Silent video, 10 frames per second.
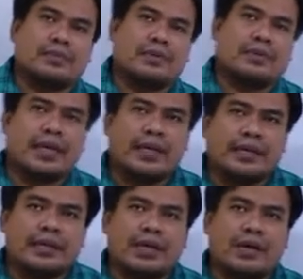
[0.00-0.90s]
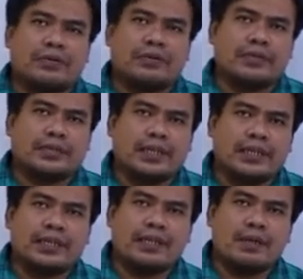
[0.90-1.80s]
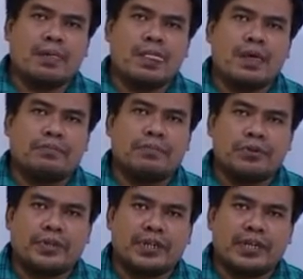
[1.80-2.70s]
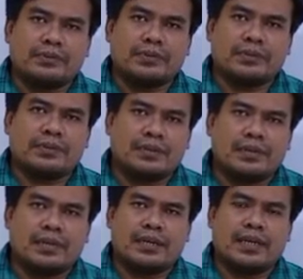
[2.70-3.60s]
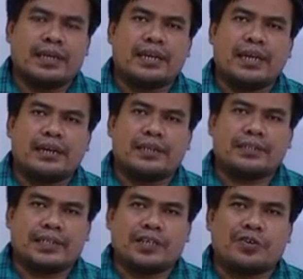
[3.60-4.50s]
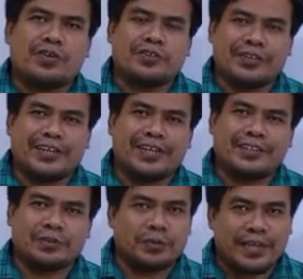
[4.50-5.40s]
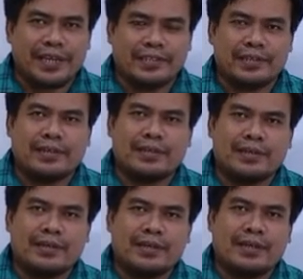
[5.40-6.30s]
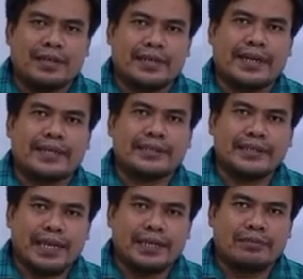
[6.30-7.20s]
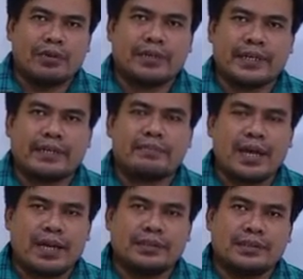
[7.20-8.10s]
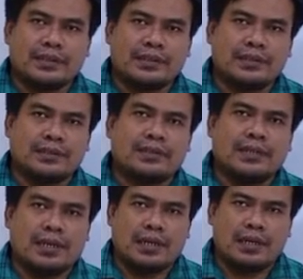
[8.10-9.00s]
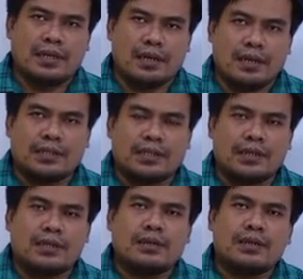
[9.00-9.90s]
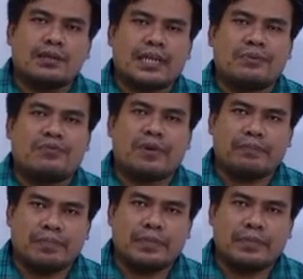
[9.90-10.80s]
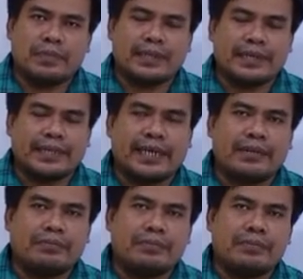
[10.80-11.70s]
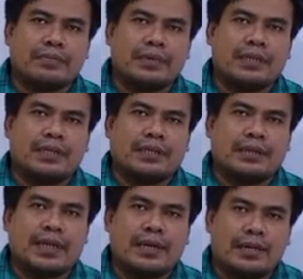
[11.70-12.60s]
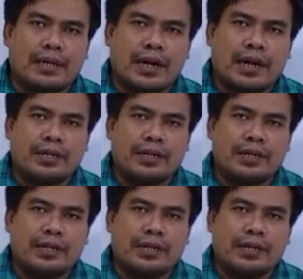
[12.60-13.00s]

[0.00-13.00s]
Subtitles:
Okay. Now you could see both the teams. England is taking on Australia, so that's a cricket game or cricket match. It's a type of a game that I